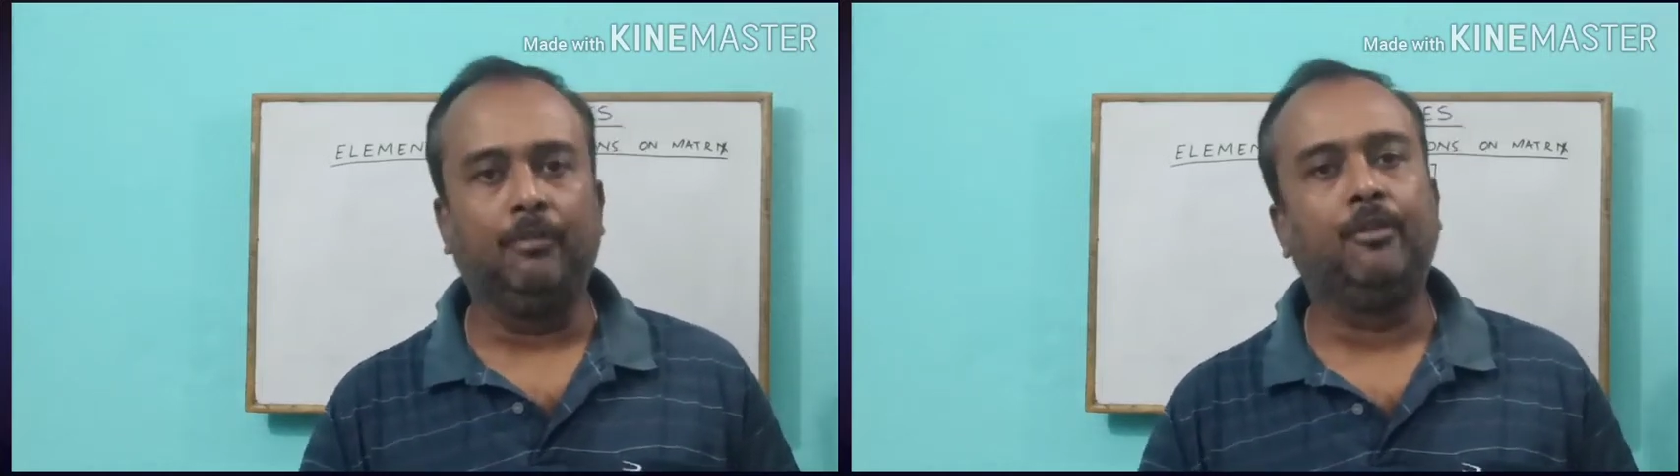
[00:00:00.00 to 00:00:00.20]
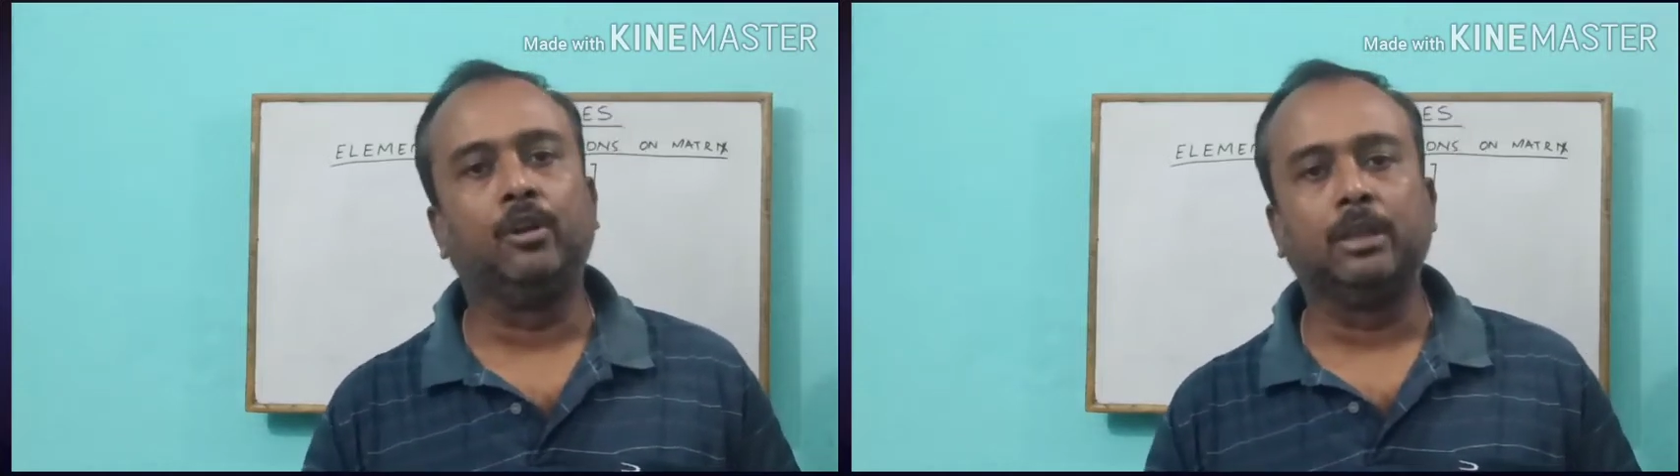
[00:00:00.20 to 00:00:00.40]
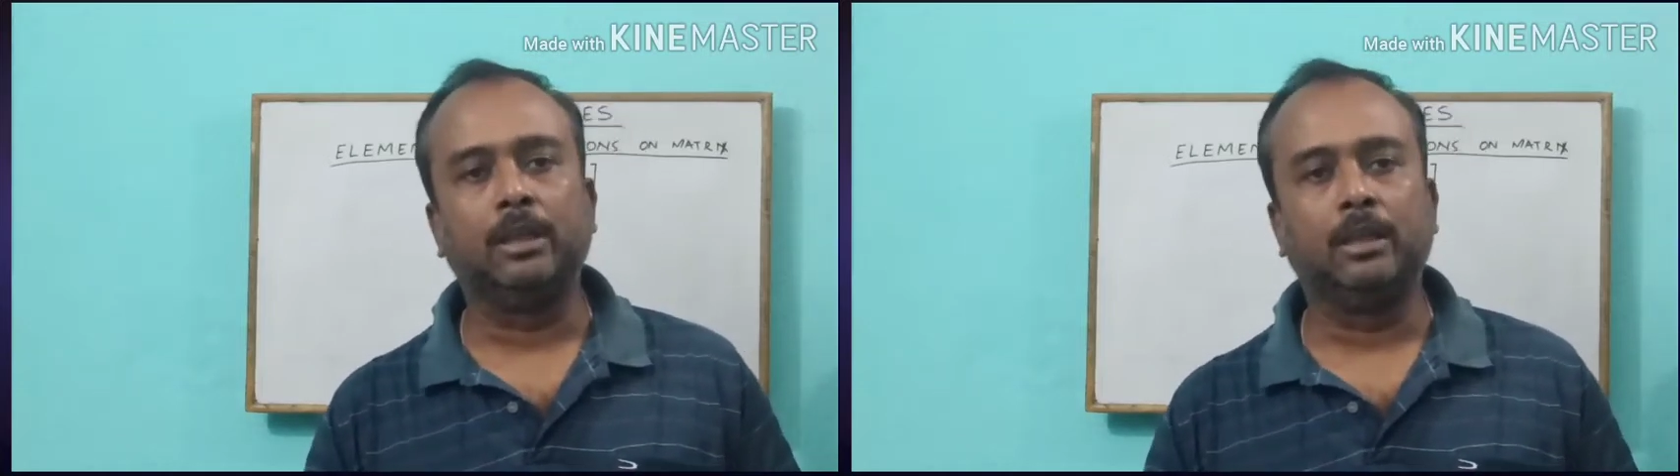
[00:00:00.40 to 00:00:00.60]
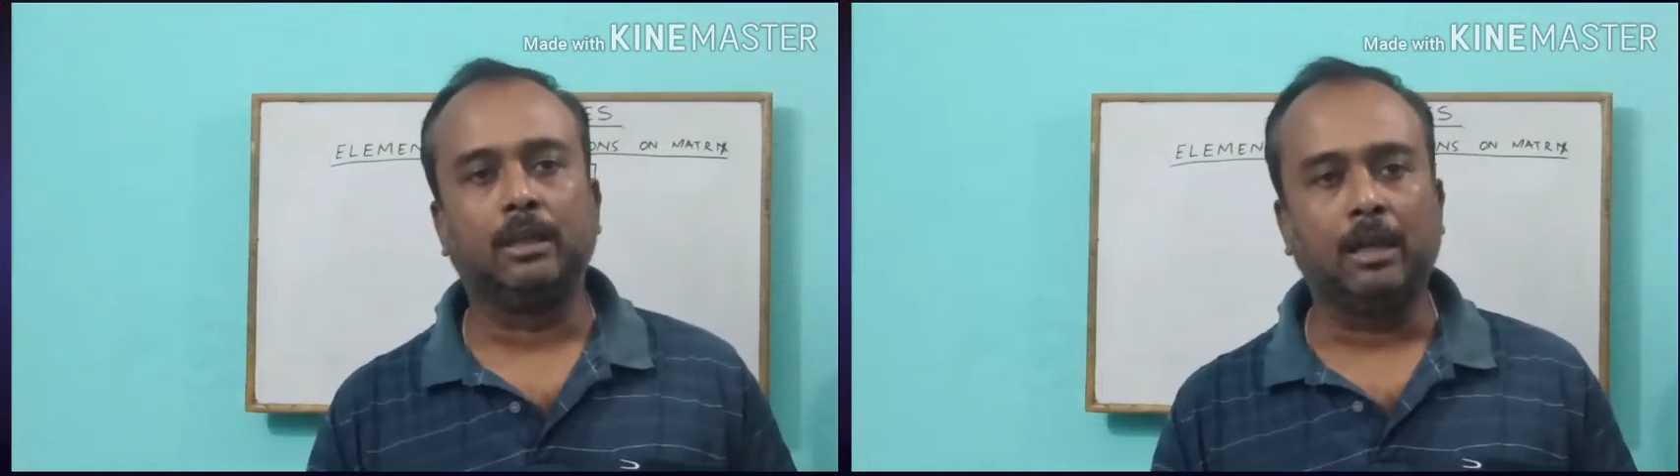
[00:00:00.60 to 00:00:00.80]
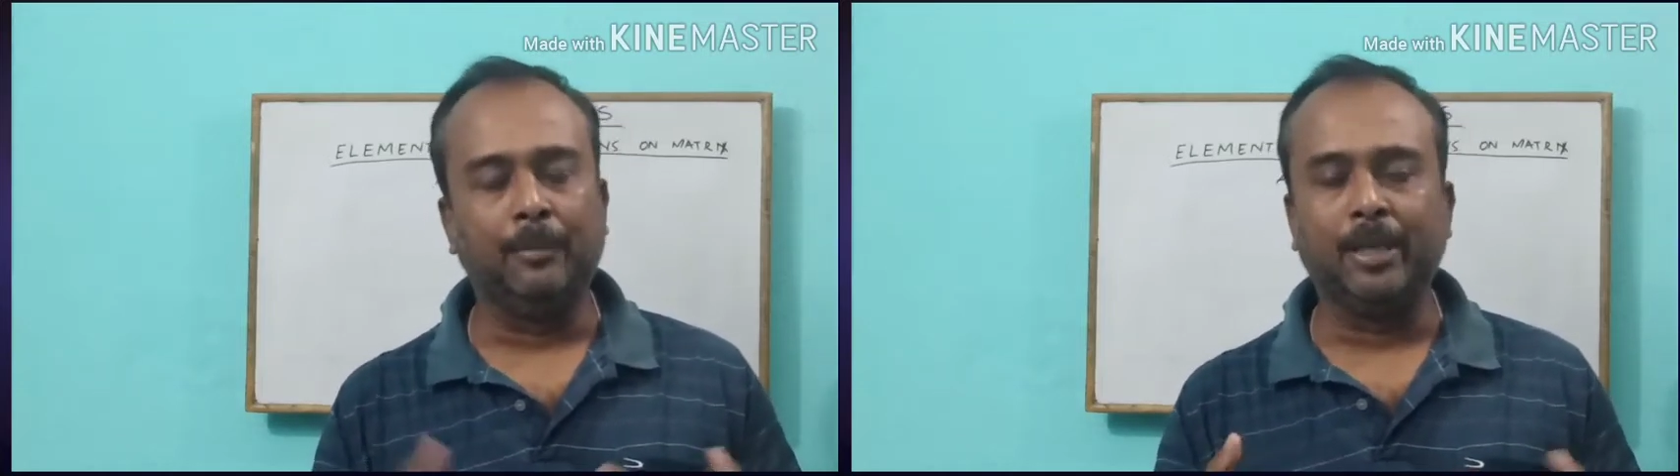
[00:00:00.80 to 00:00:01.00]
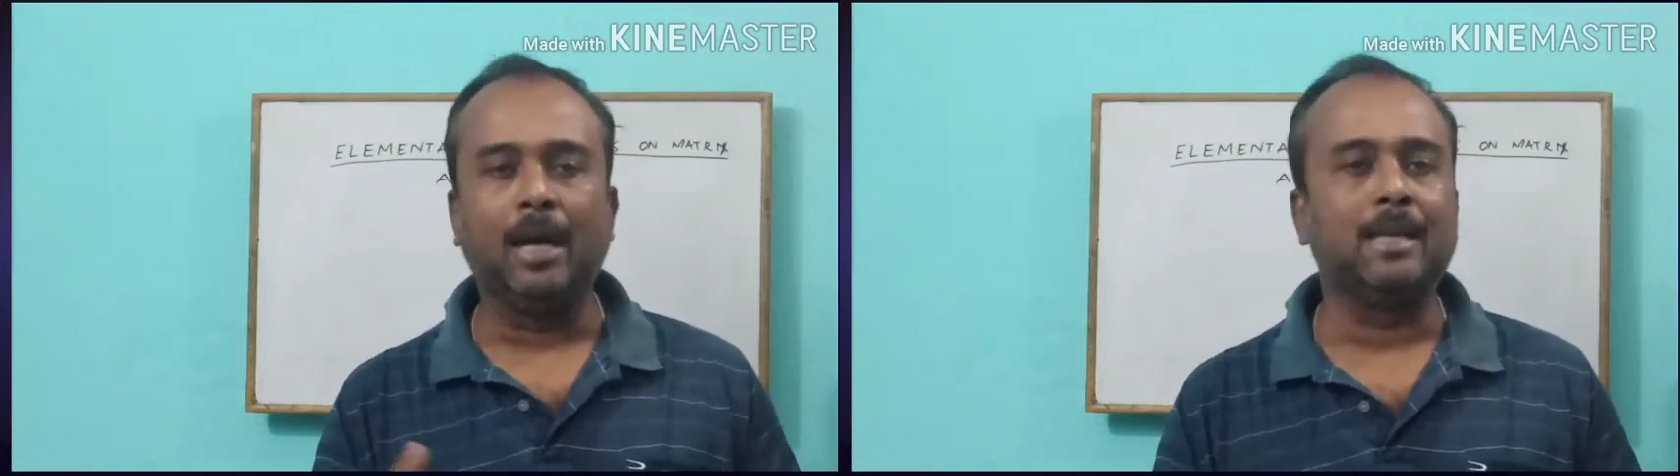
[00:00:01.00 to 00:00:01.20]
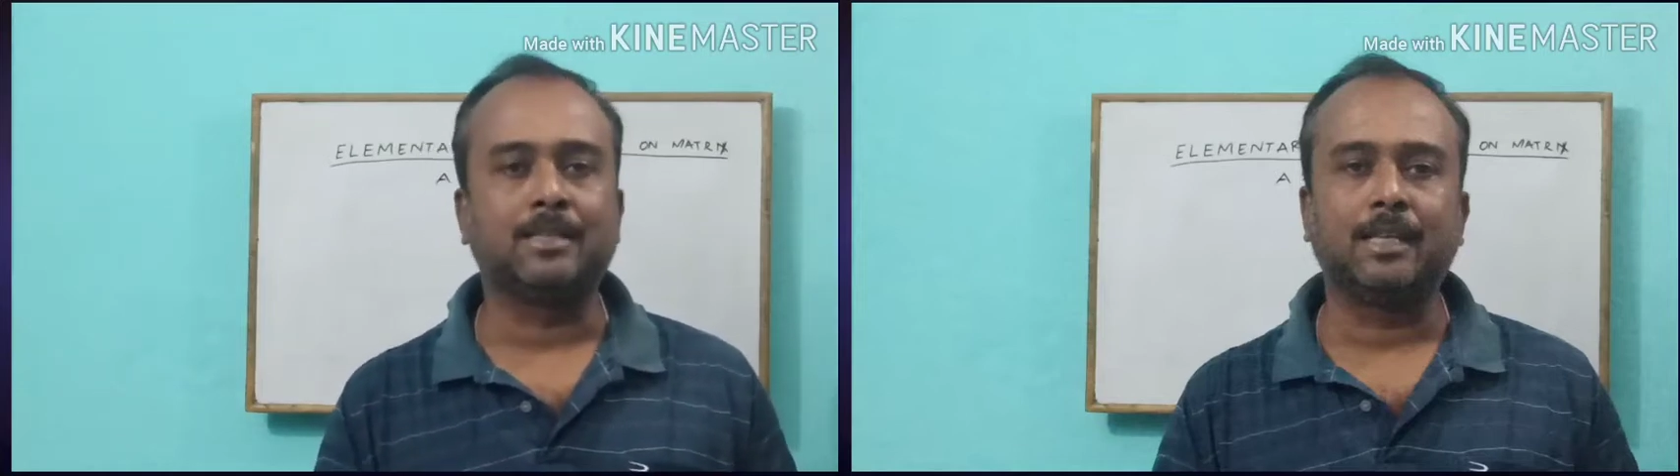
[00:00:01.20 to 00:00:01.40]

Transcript: for the coming ISC